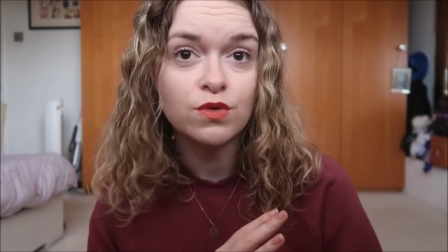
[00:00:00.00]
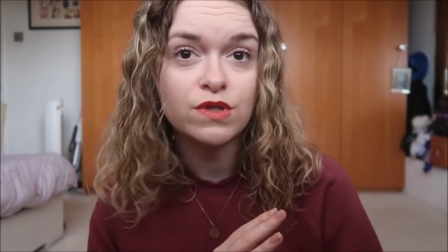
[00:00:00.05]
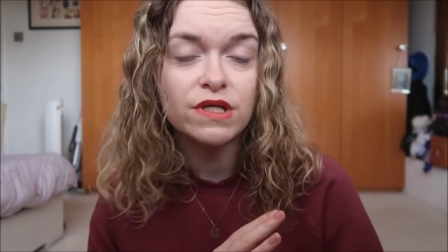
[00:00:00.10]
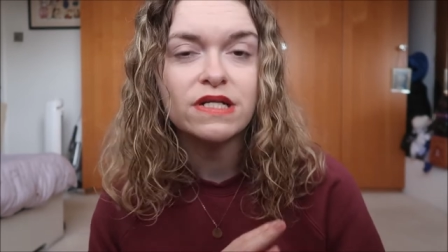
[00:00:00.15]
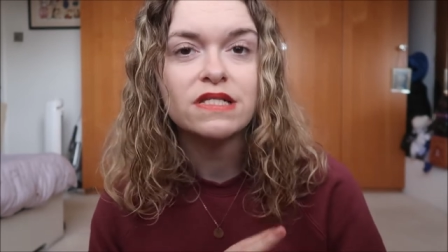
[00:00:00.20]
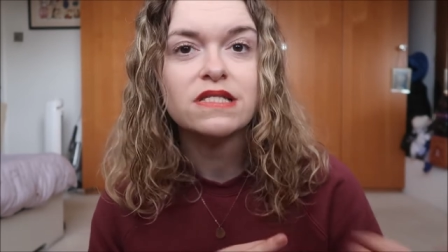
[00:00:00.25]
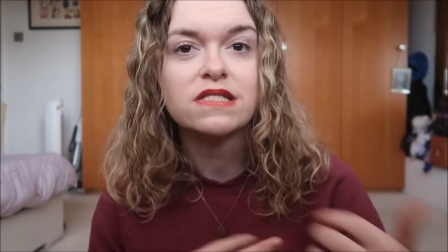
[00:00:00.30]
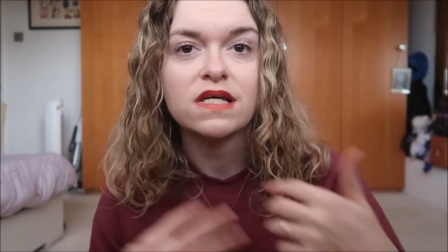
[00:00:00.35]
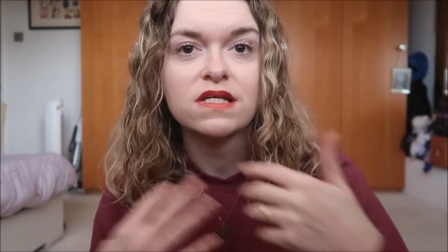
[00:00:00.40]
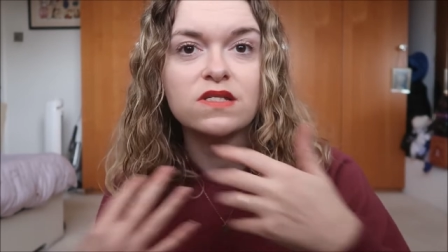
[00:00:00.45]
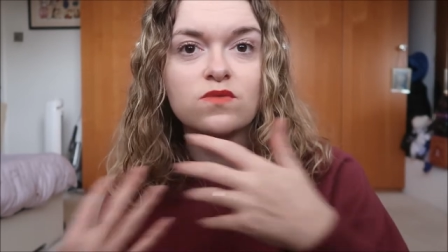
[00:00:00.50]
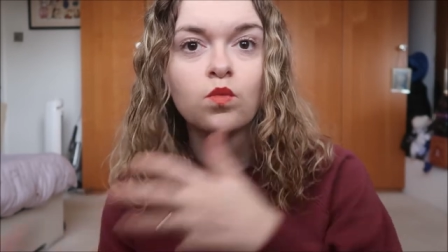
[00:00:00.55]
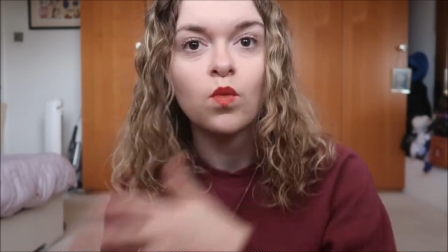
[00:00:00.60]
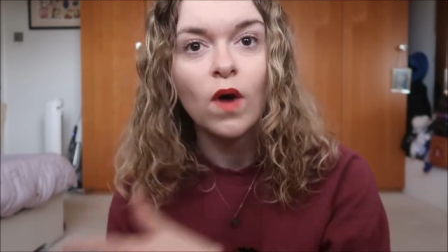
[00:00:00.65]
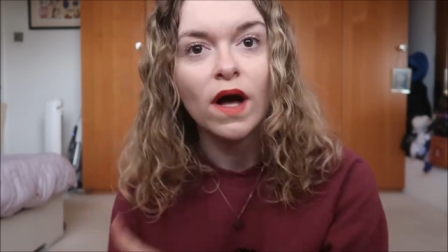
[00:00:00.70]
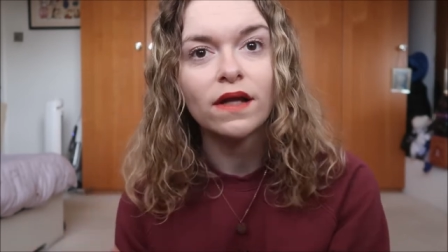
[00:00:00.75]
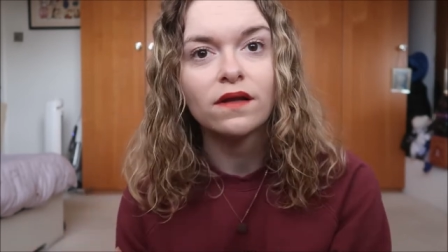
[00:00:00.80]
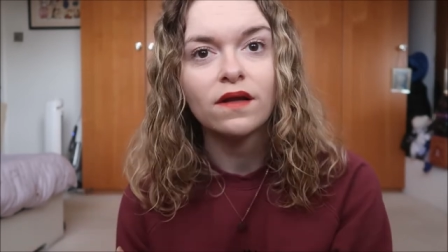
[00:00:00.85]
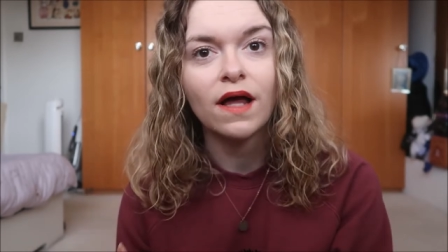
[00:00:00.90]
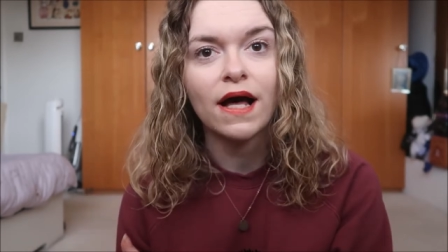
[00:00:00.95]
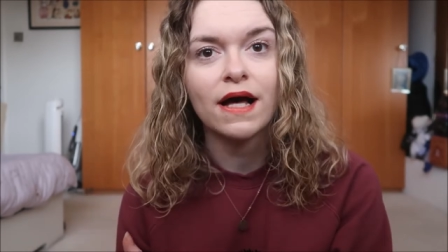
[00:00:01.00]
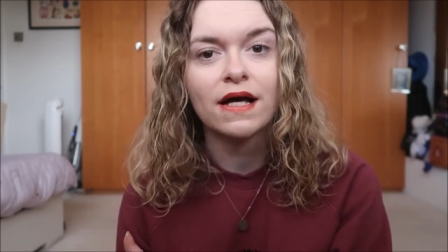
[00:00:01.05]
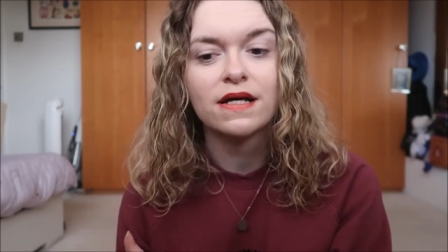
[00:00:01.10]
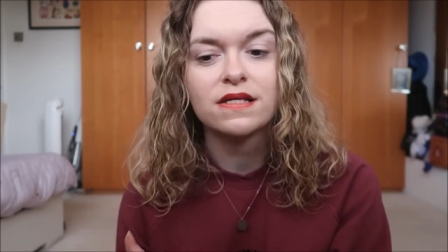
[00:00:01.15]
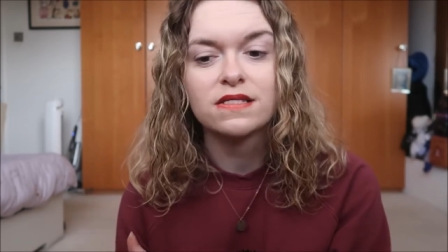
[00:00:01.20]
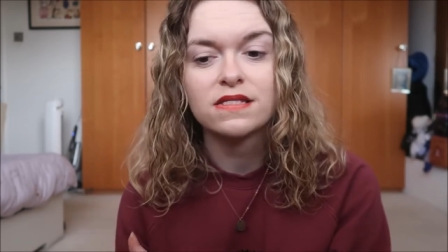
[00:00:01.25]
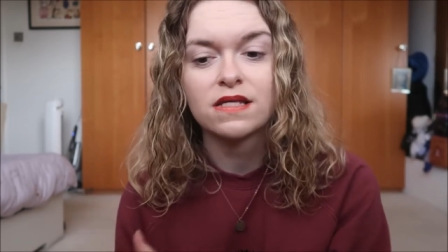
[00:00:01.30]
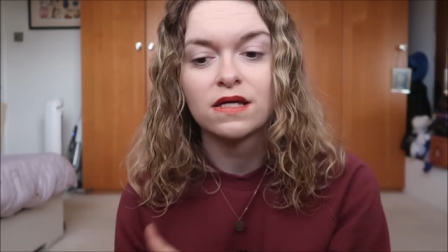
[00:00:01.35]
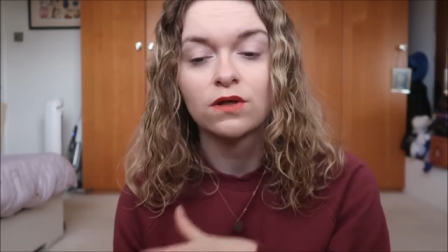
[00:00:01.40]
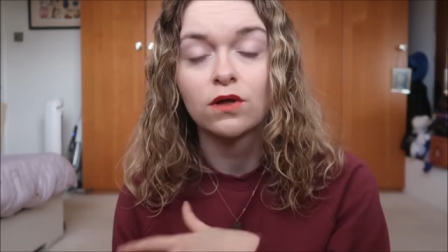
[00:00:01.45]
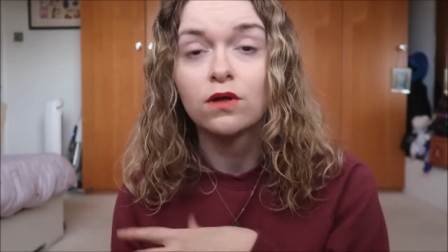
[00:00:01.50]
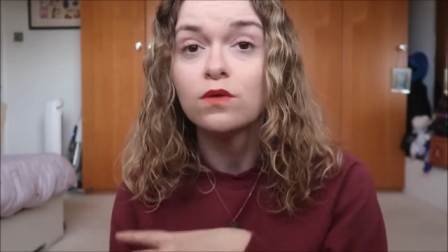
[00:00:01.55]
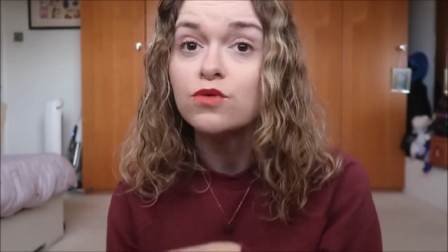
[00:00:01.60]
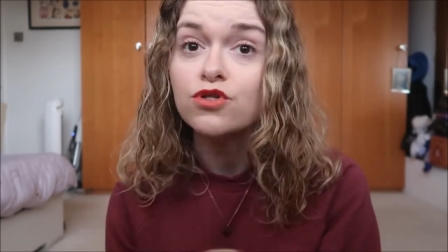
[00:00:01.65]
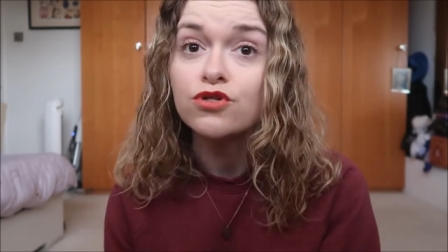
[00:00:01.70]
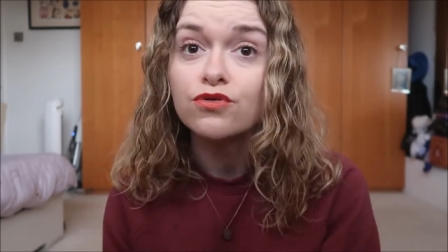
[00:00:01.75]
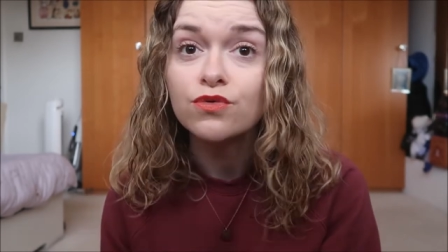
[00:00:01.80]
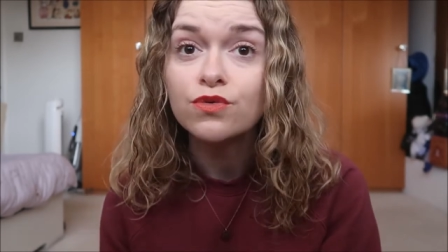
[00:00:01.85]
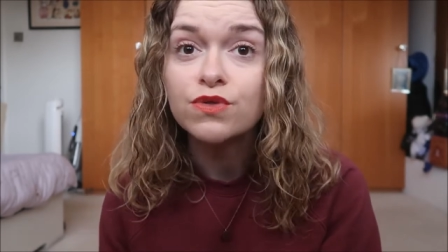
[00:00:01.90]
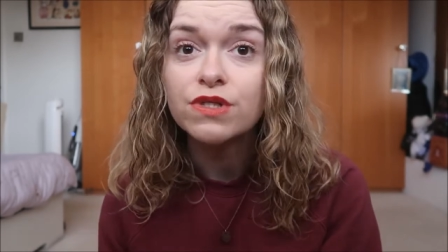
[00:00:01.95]
audience as well as an
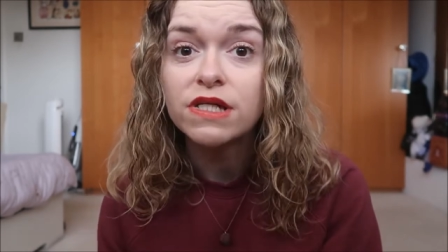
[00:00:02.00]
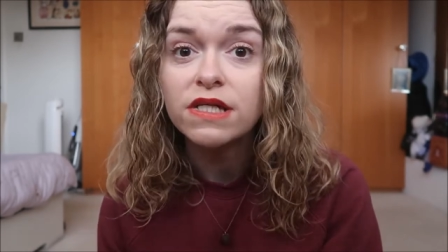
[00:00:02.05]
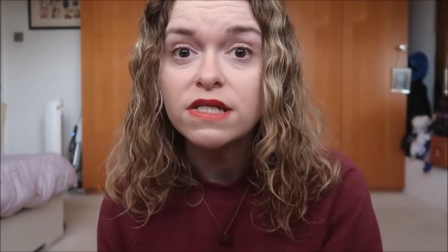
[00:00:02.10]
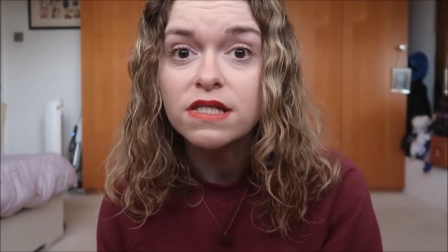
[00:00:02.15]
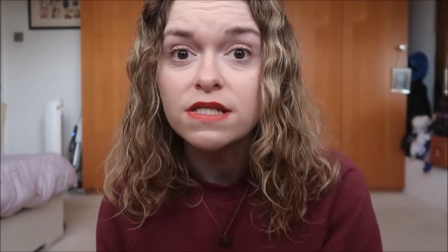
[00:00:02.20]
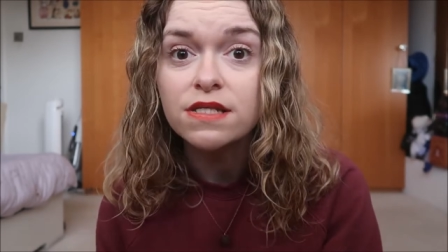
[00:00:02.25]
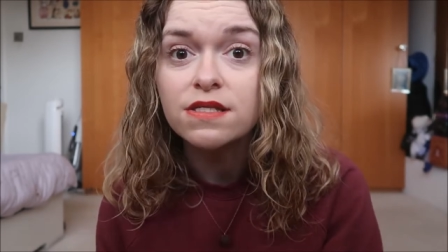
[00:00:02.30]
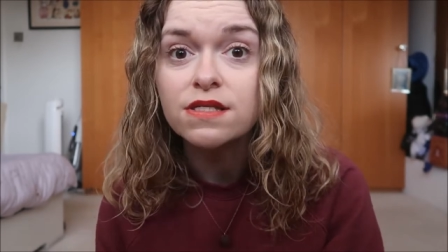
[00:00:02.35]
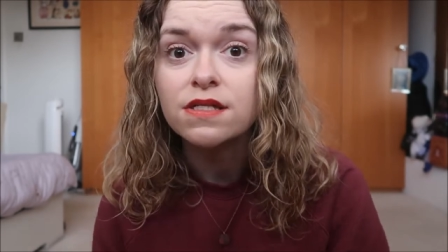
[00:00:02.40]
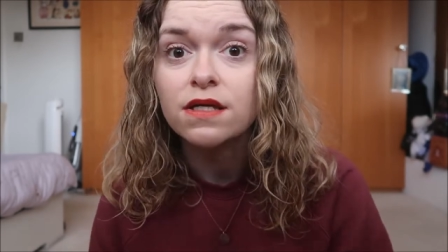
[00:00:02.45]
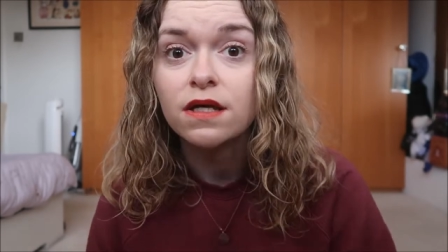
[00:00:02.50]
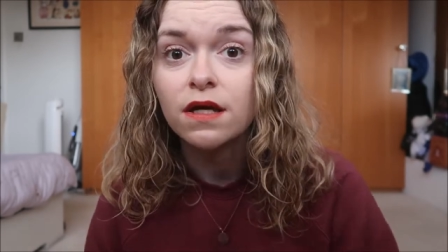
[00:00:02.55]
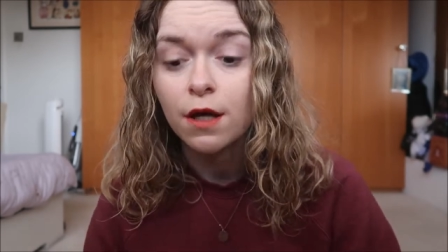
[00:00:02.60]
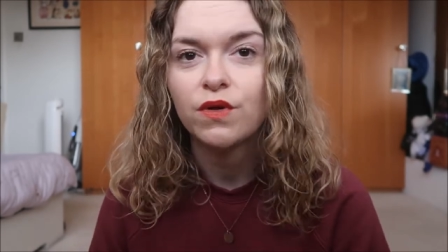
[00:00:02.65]
older audience